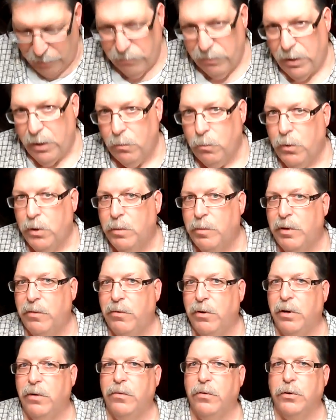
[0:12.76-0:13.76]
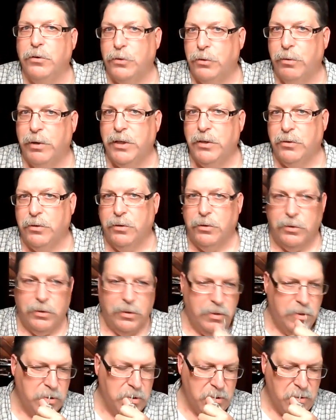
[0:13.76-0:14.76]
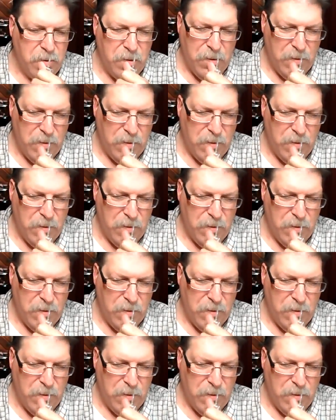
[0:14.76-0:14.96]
and I found one of my very first razors.